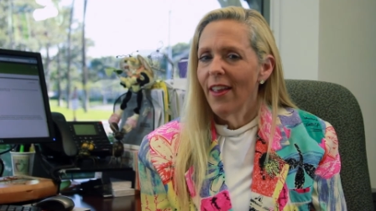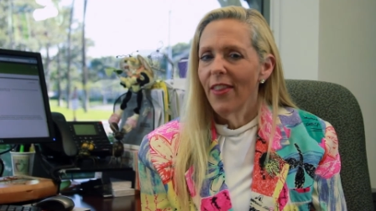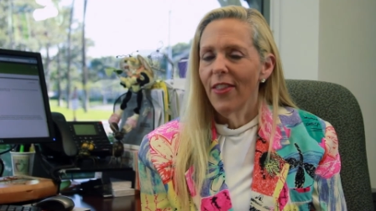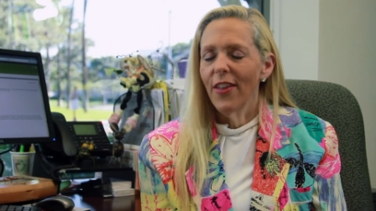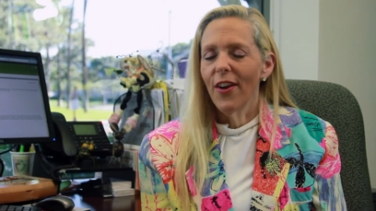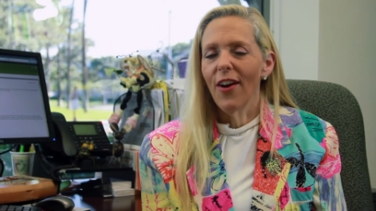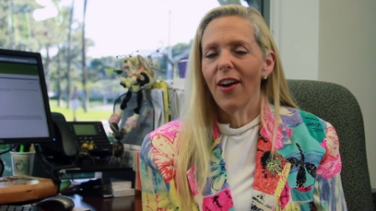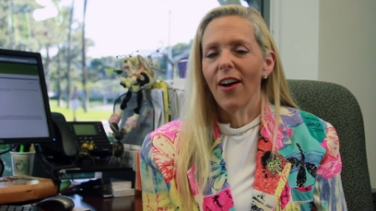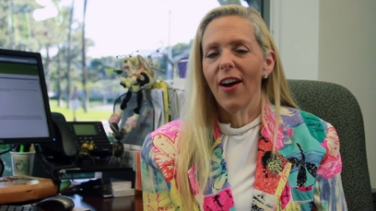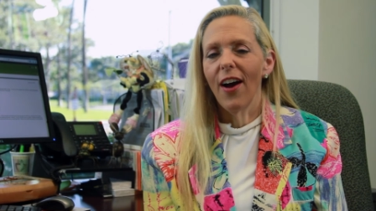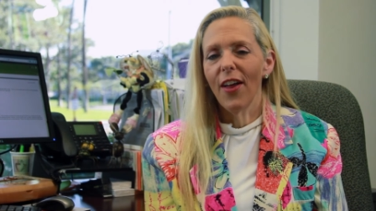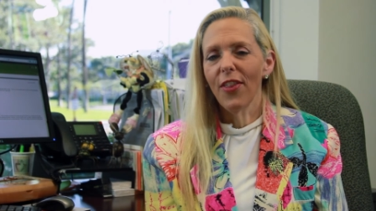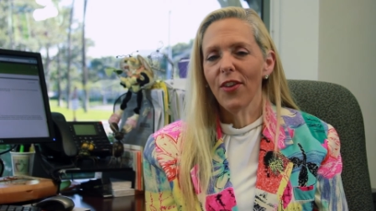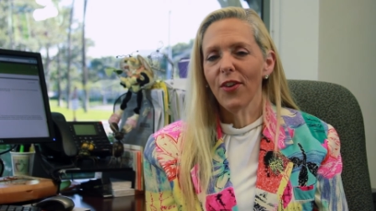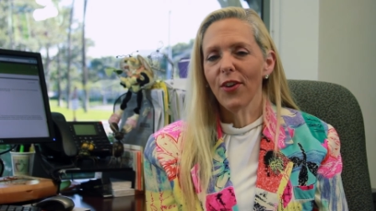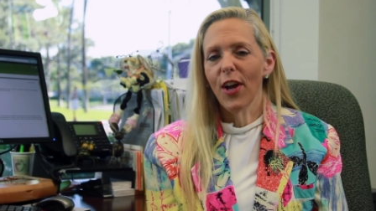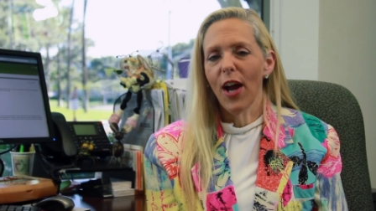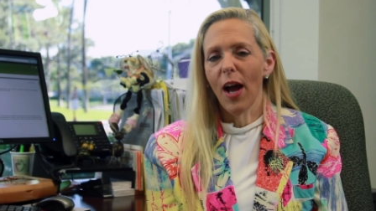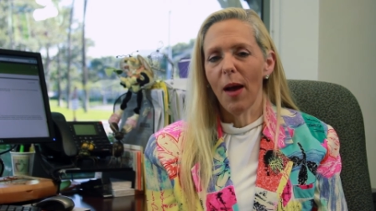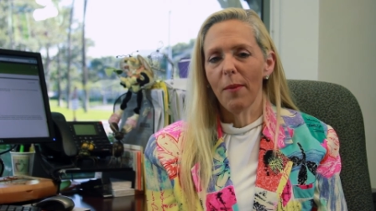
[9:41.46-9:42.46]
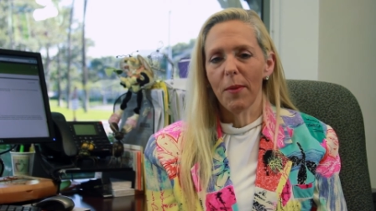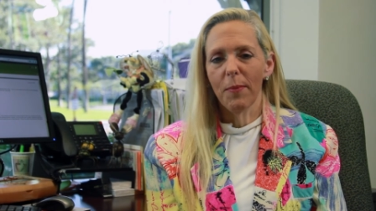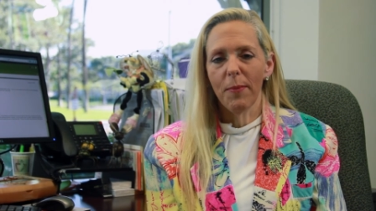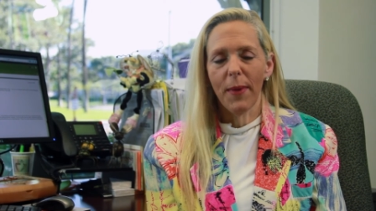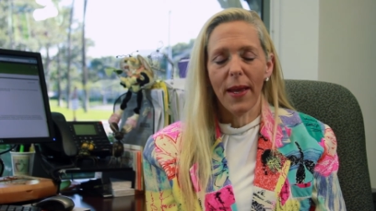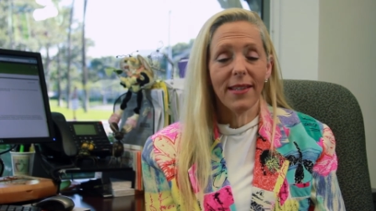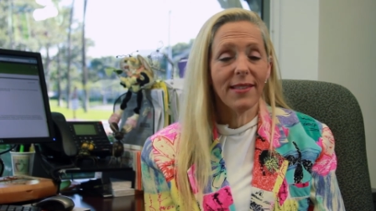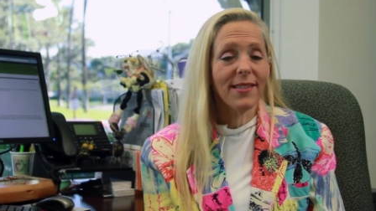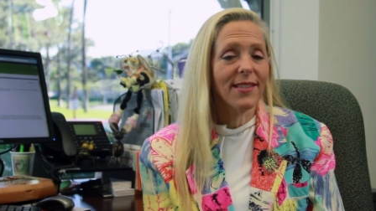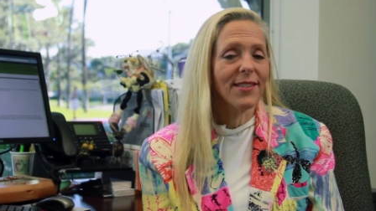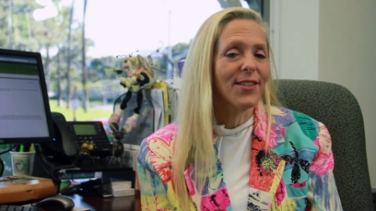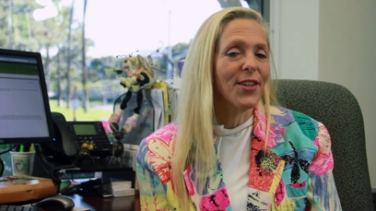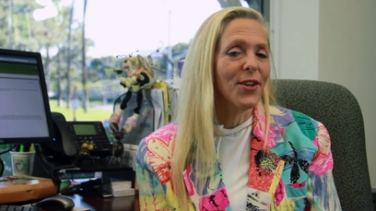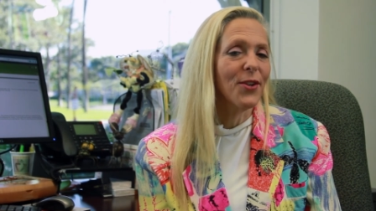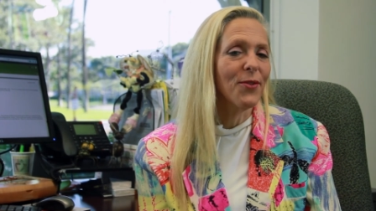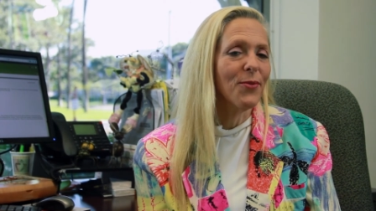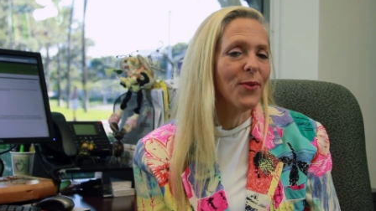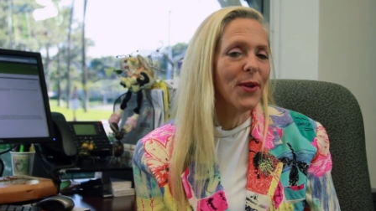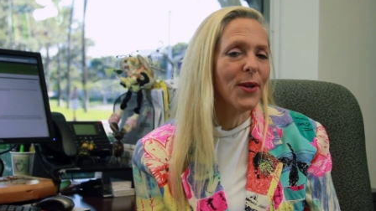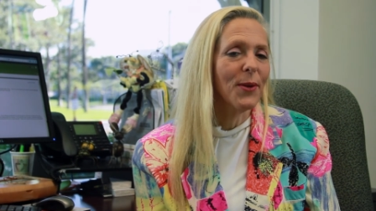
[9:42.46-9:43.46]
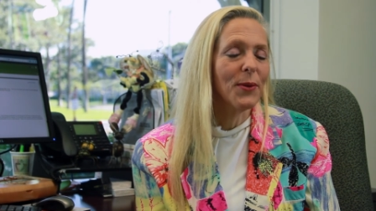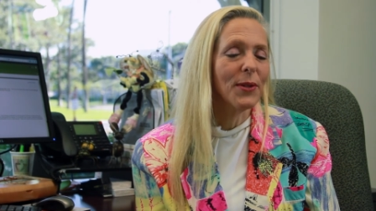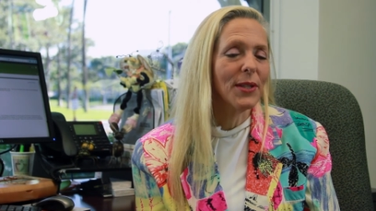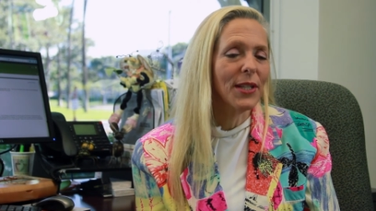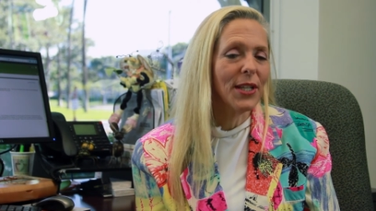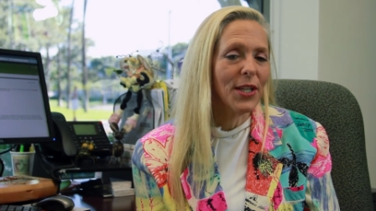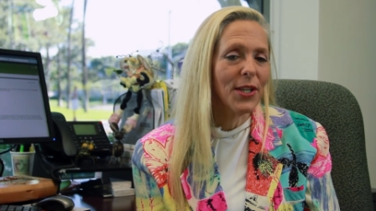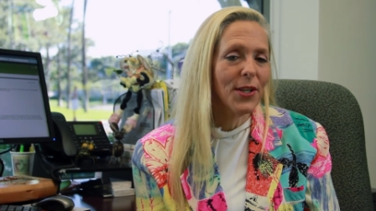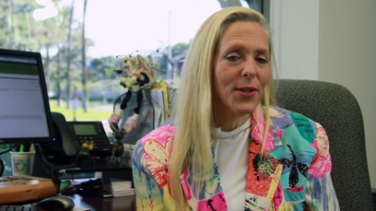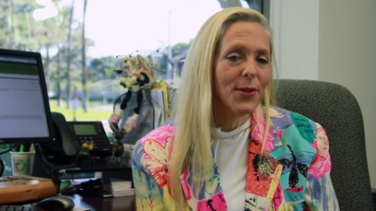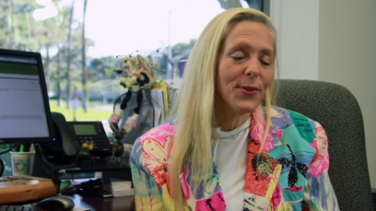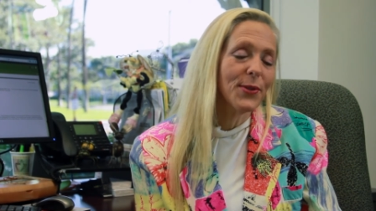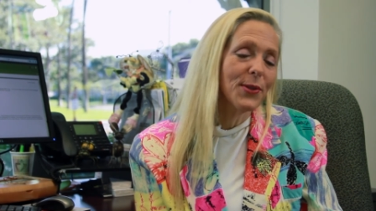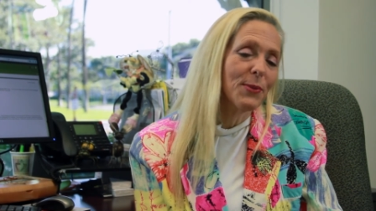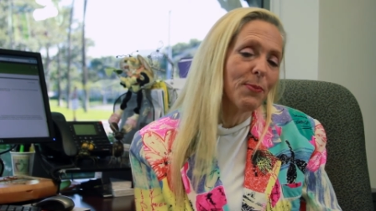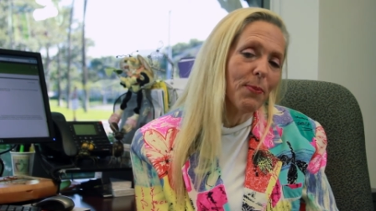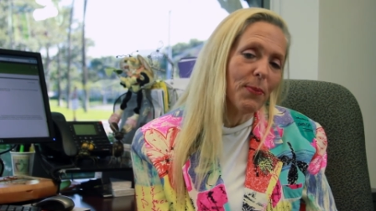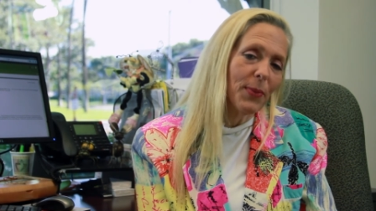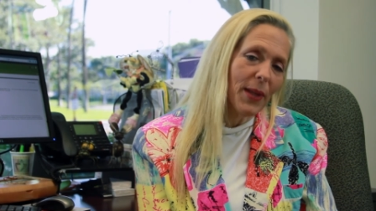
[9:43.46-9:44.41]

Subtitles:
there are other common bases that are frequently used,